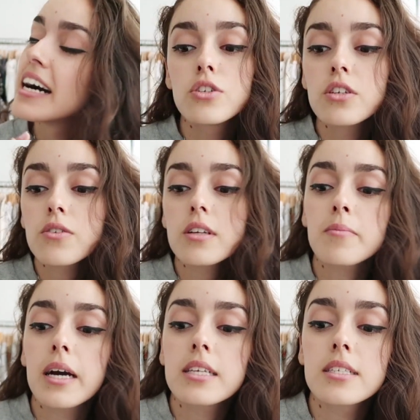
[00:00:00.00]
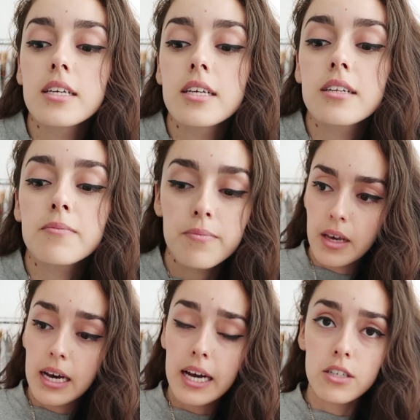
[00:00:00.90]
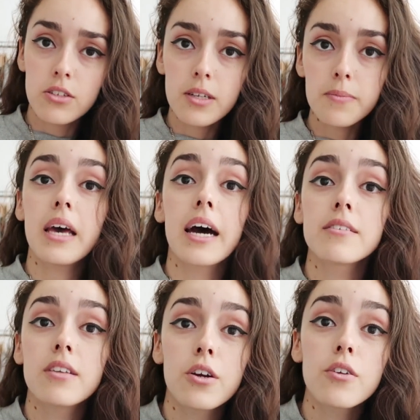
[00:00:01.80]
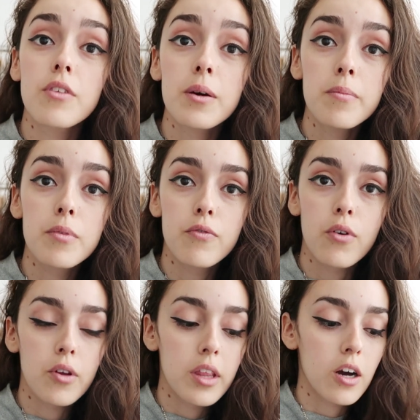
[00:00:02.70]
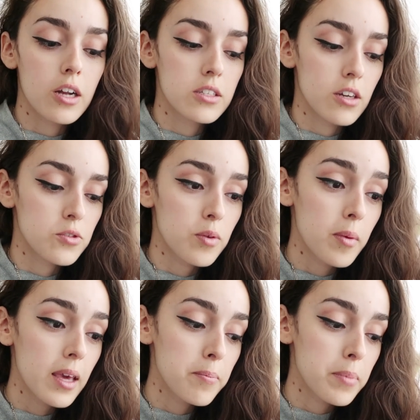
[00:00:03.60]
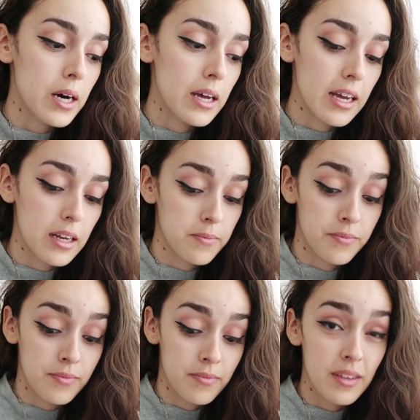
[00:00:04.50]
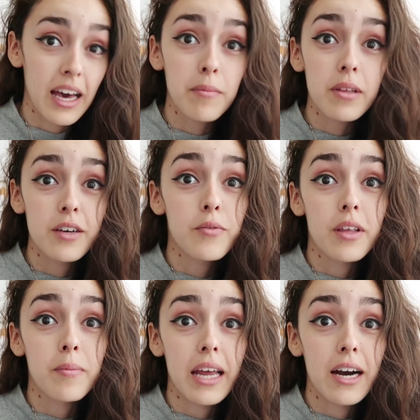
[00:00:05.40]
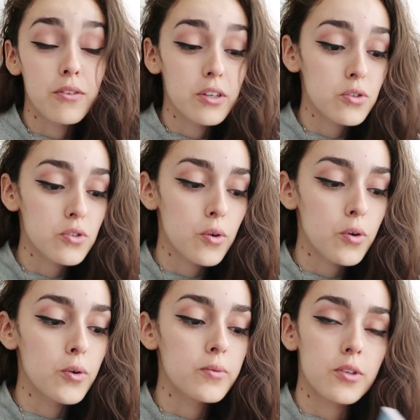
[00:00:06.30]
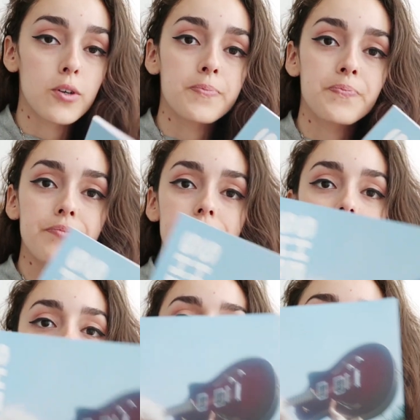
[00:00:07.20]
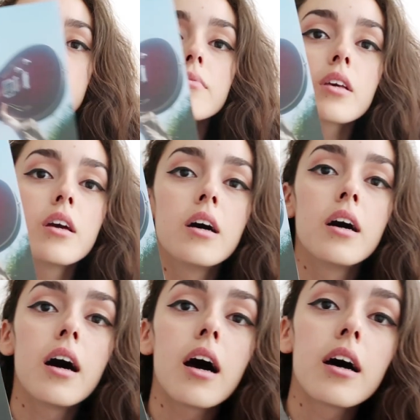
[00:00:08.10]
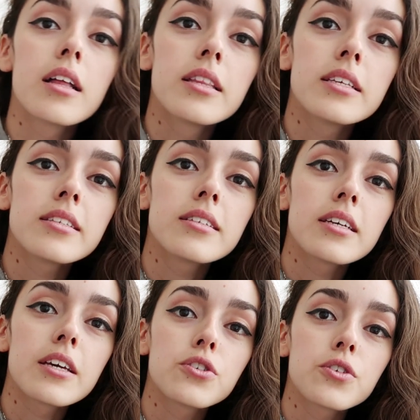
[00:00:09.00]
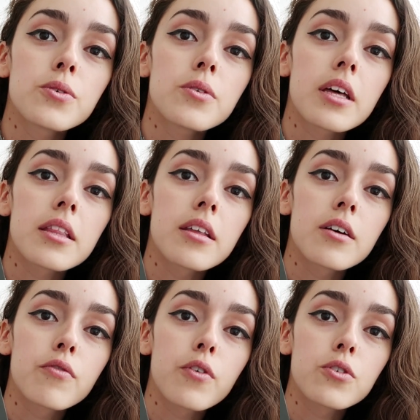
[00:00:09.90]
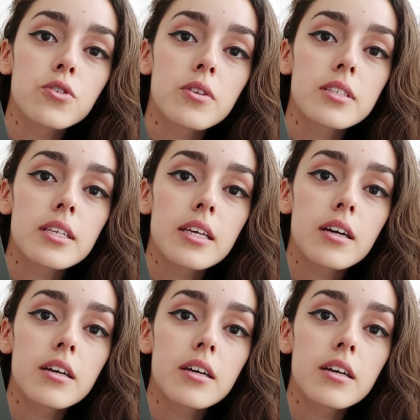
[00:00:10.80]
She Shreds magazine, I actually hadn't heard of them before they got in touch with me, but I'm in love with them now. They're so cool. So this is the issue that the photo shoot is